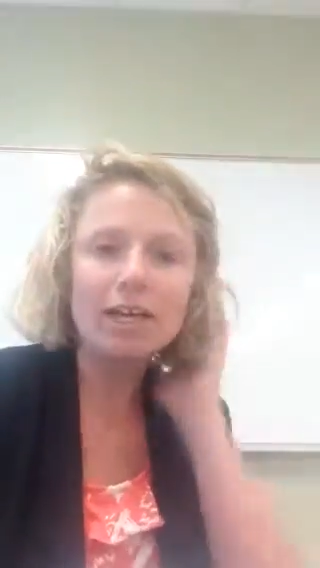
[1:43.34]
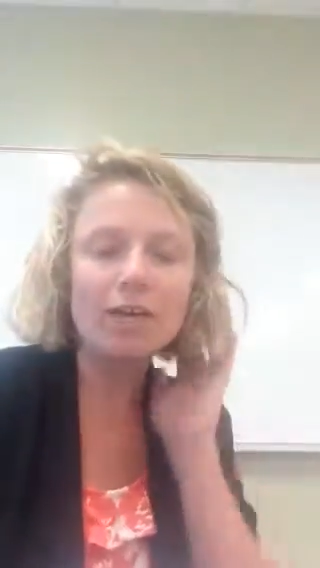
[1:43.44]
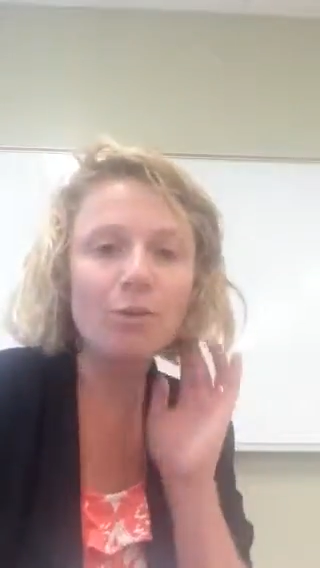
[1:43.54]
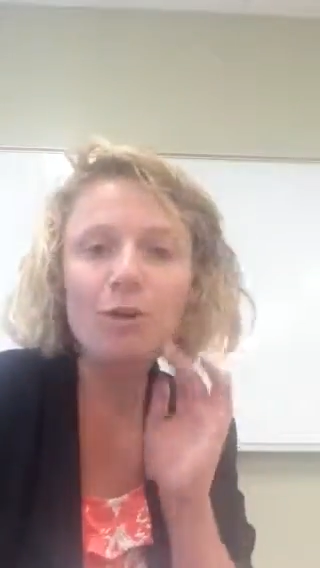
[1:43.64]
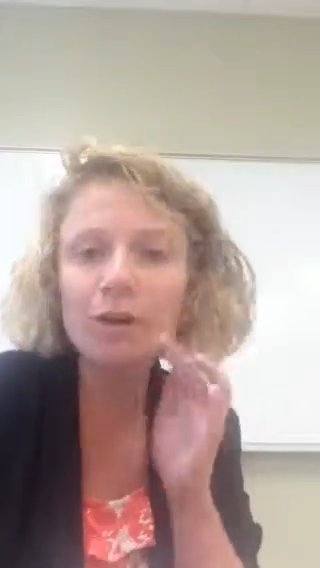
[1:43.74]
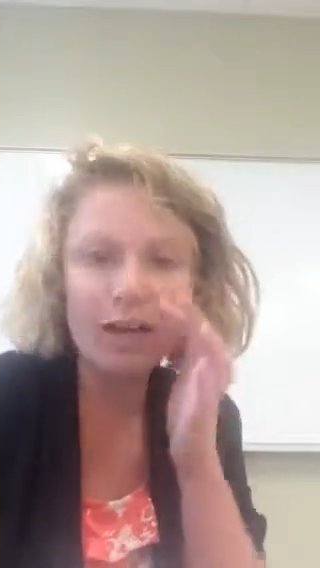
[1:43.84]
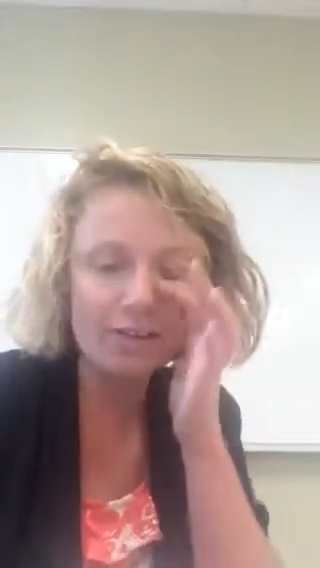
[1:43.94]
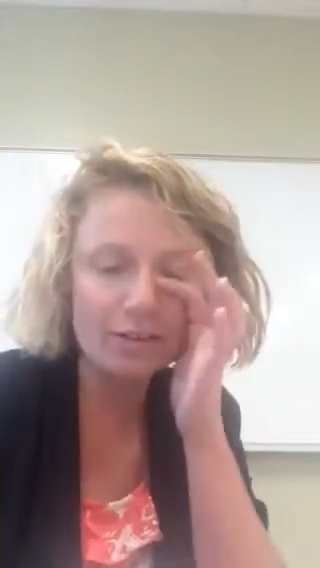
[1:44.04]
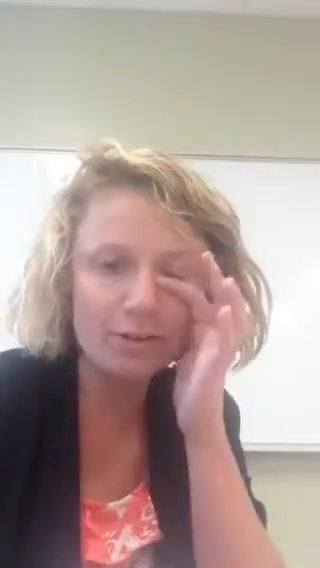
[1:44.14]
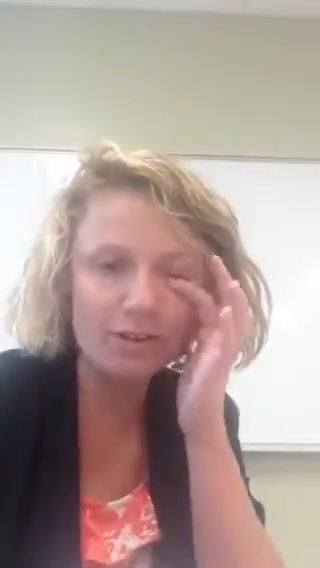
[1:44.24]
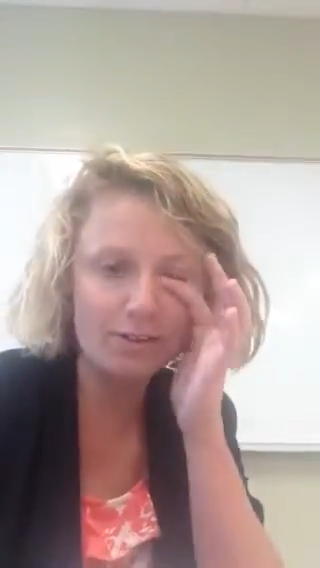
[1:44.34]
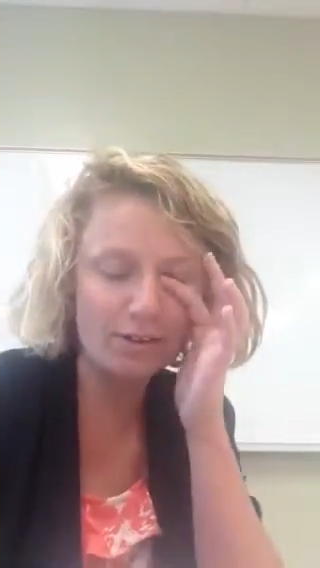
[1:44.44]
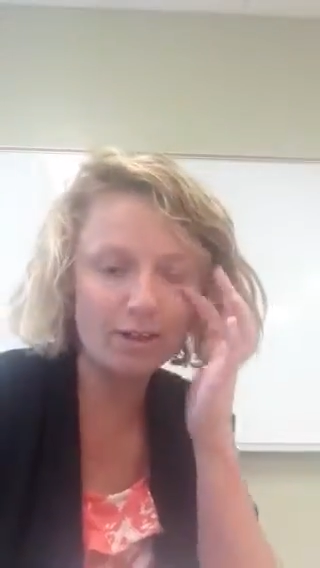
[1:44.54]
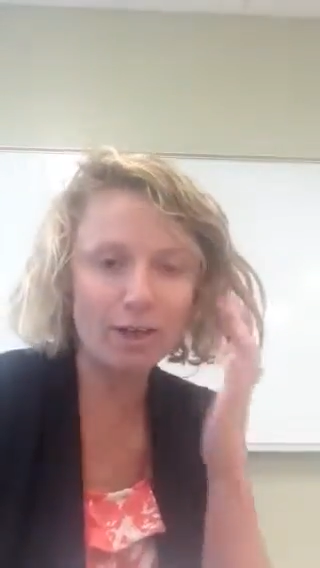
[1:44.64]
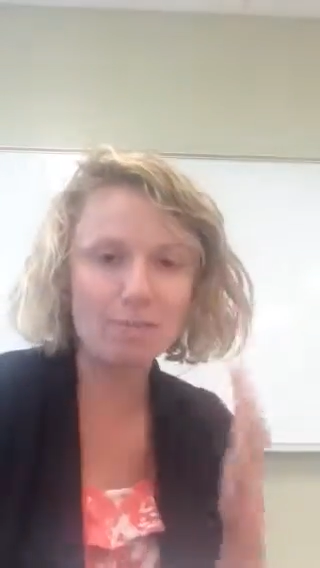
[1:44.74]
And the word consequence
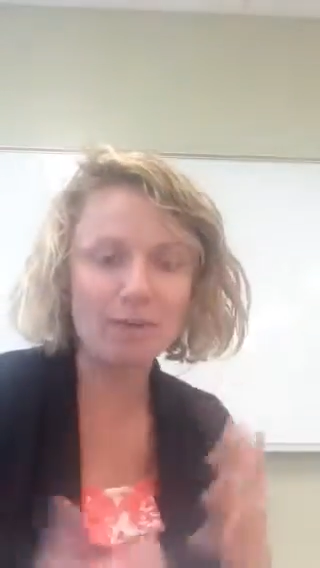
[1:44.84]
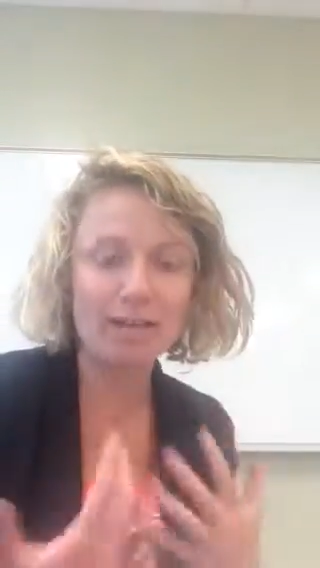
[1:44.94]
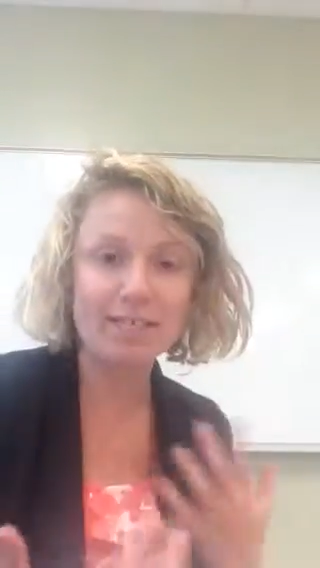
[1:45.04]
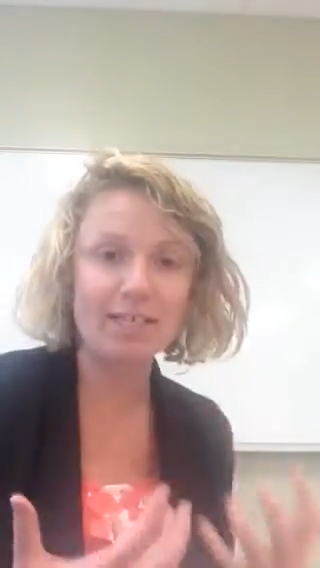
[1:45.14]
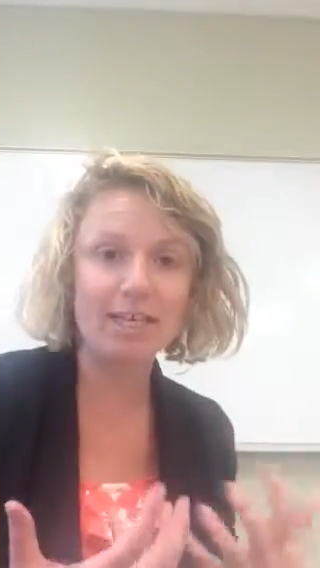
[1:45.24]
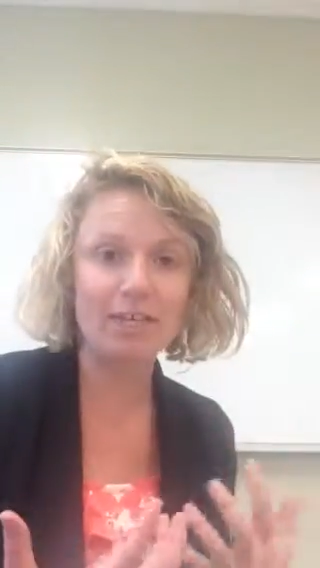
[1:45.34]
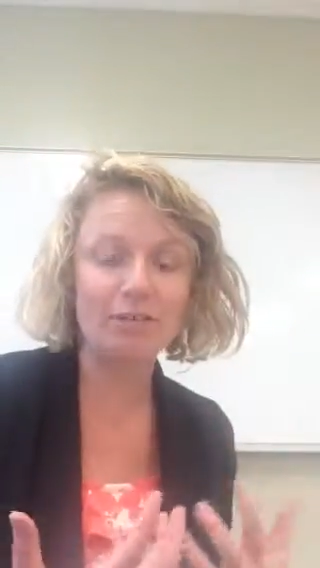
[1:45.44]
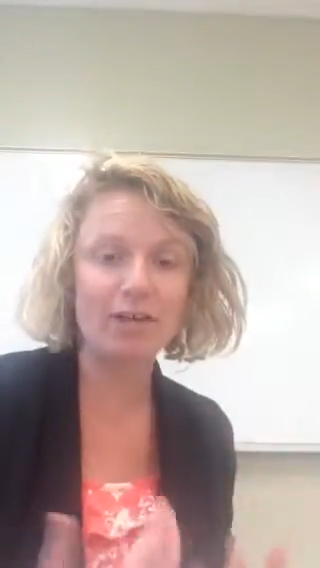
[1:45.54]
has a negative